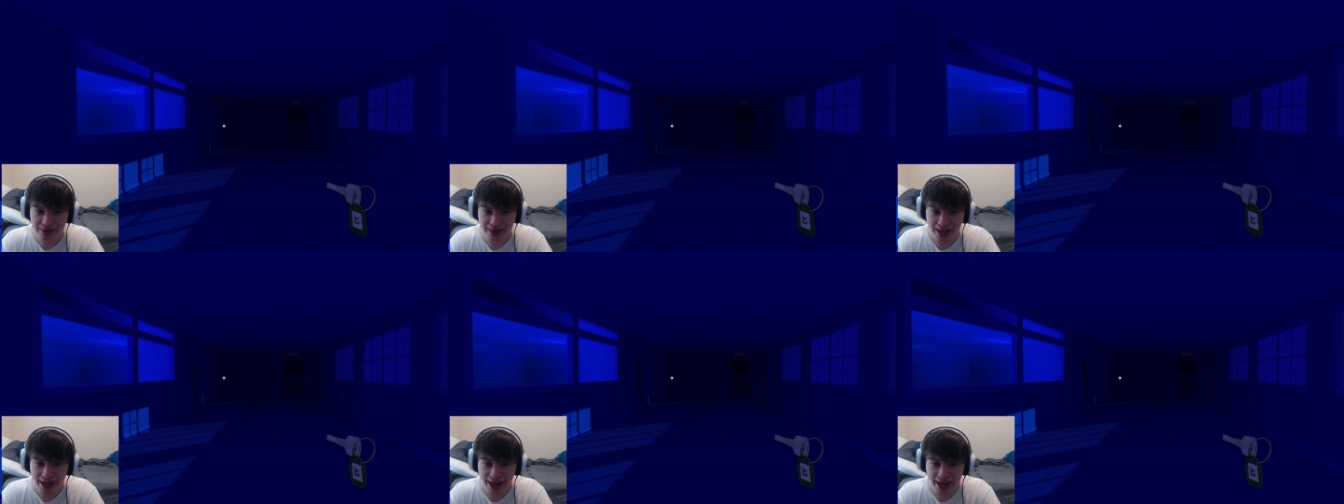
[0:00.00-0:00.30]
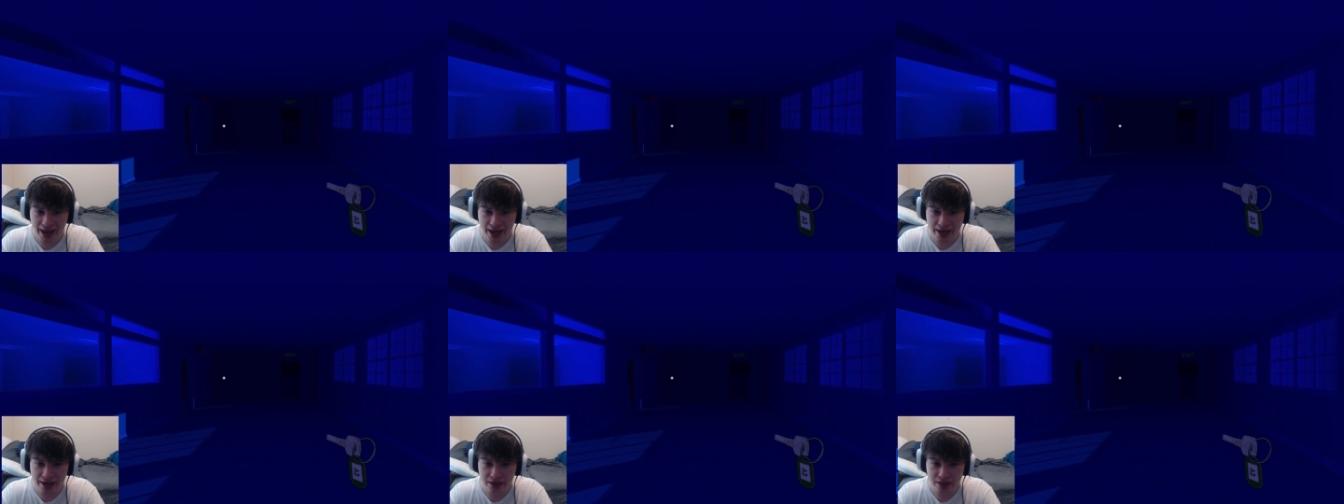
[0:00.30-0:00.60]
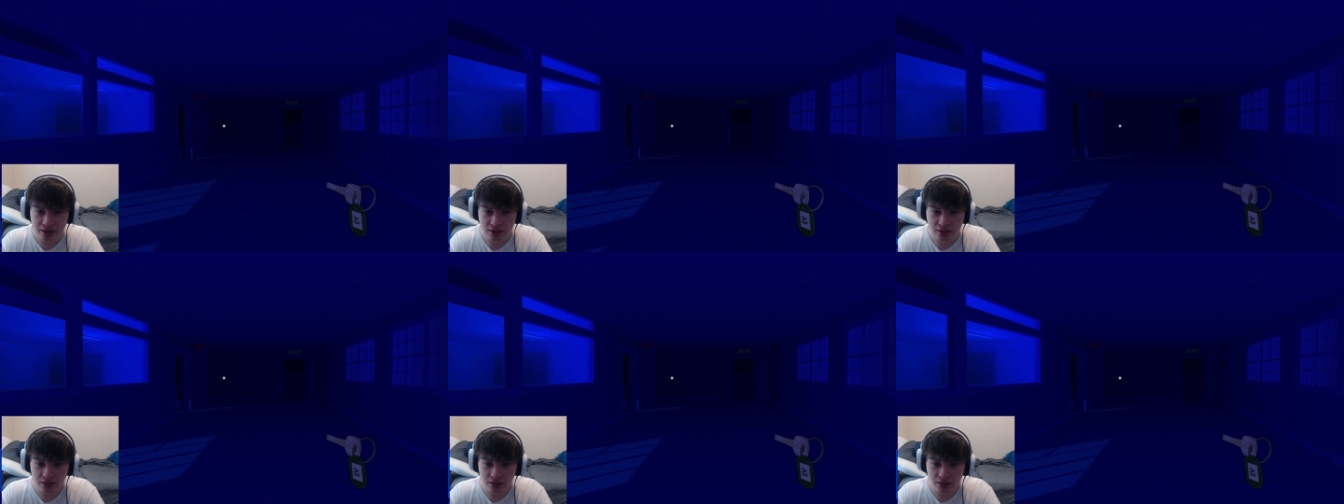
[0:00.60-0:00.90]
that?
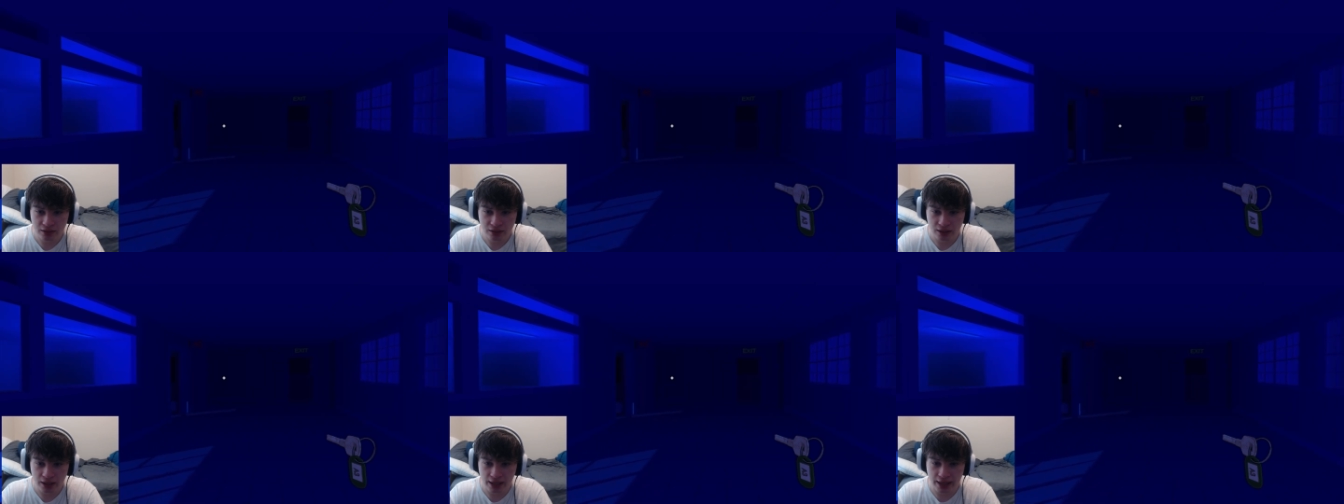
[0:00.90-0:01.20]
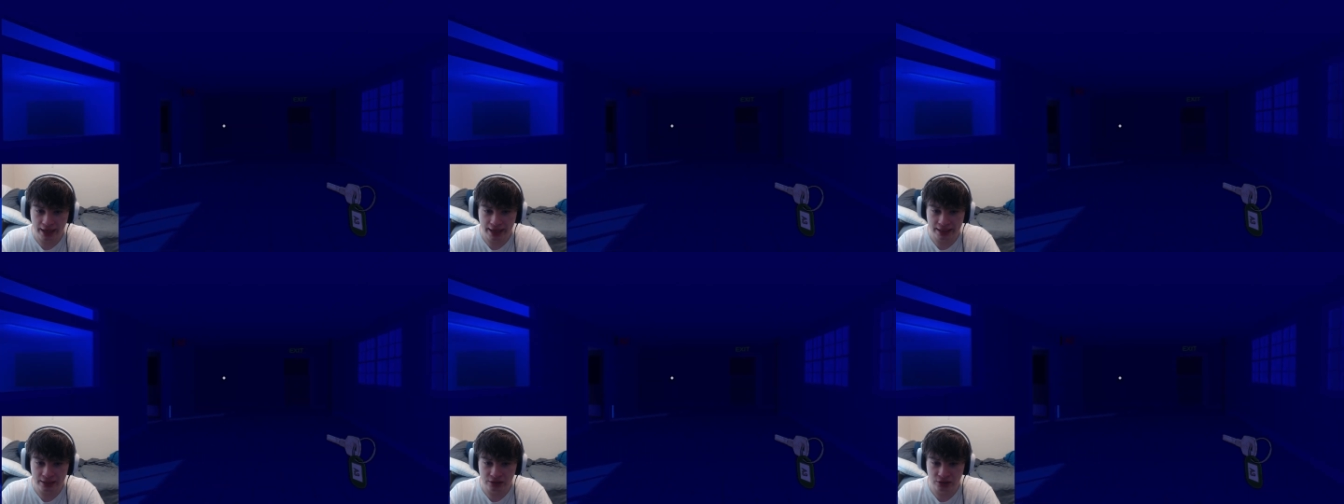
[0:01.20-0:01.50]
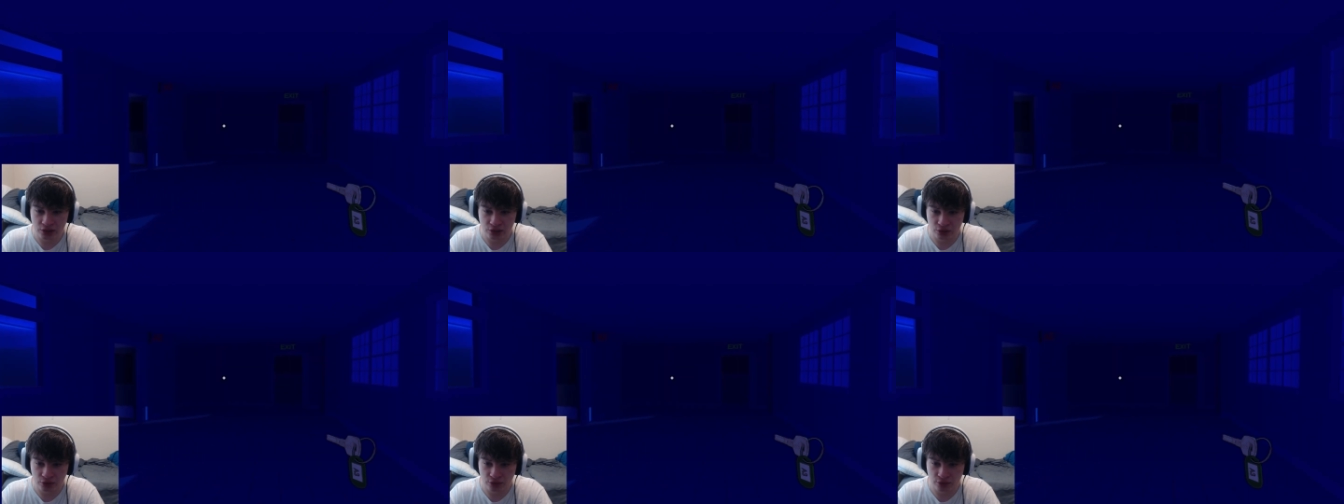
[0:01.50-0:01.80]

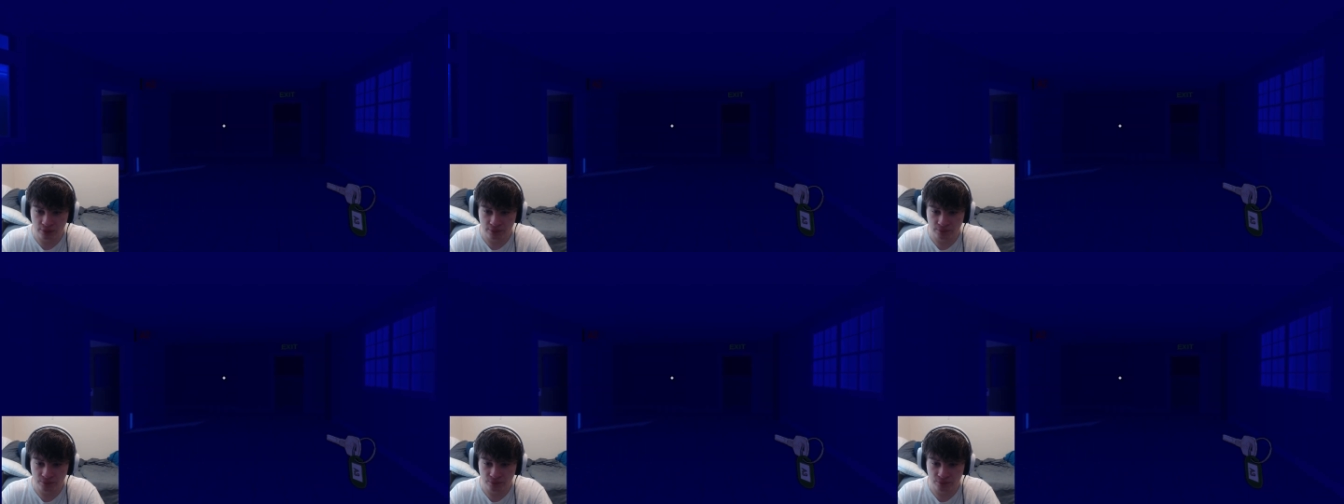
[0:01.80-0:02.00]
A2.